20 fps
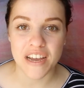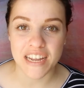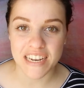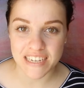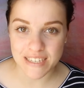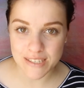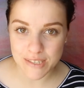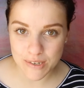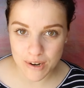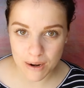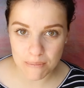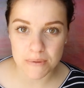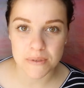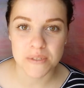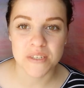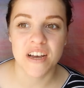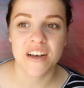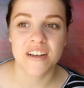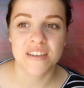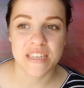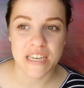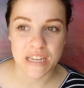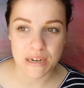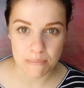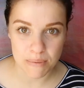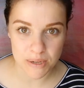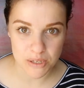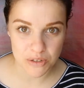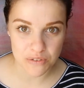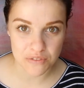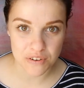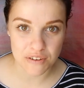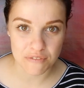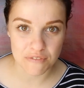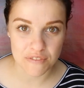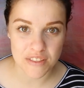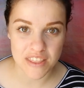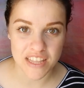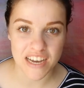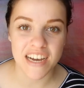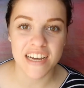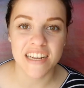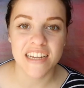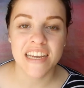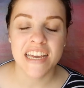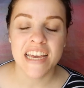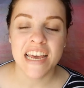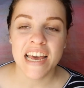I need Scrabble tiles and a picture frame for that.